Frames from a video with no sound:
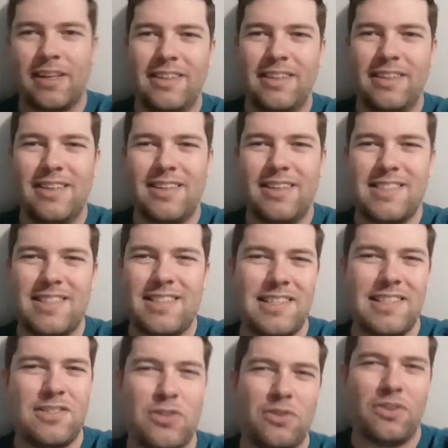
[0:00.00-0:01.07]
See,
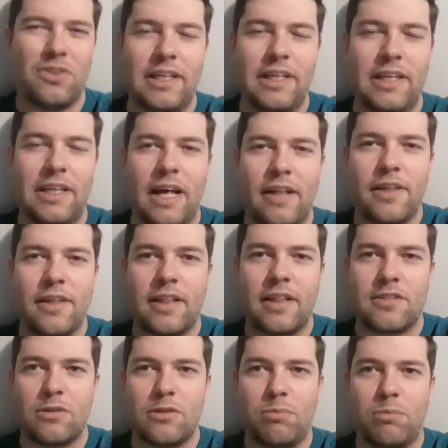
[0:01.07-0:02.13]
pseudo. I think that's the
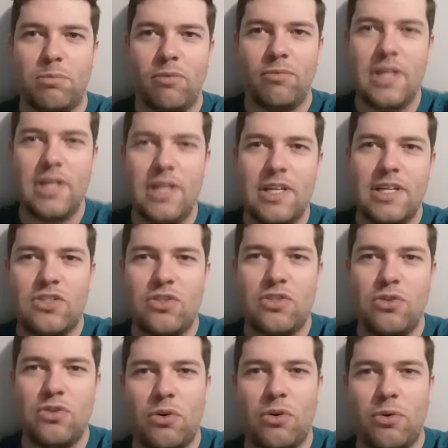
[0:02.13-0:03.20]
problem.
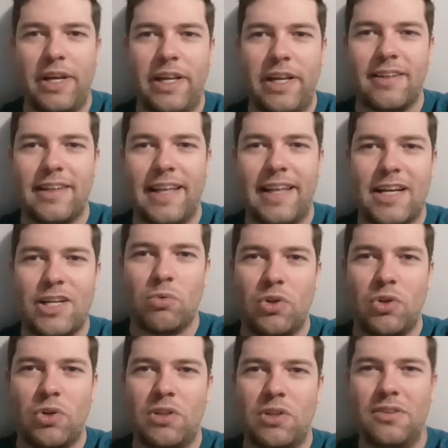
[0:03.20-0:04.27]
Pseudo
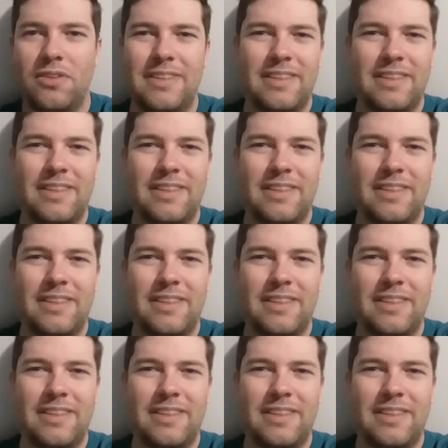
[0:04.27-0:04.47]
intellectual.